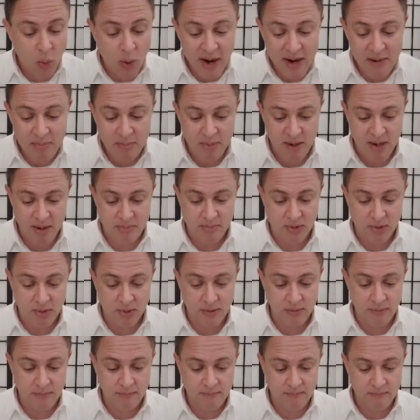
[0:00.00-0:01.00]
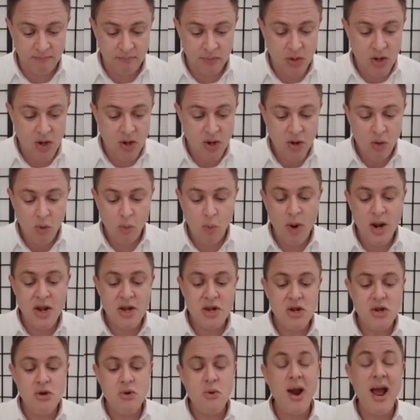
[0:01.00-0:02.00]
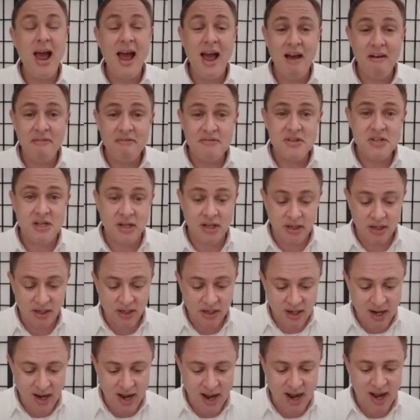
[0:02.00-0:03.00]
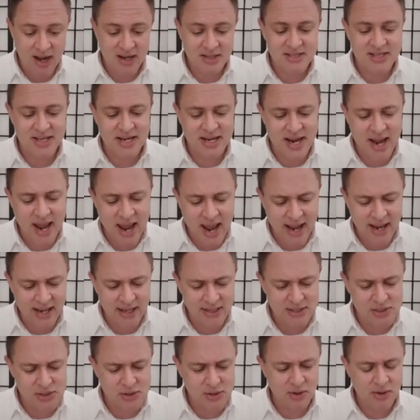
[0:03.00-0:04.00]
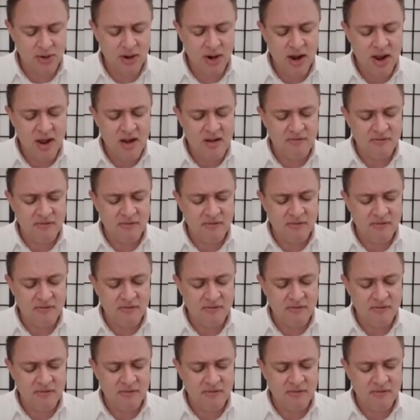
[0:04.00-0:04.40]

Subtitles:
white people. When you have to concoct an answer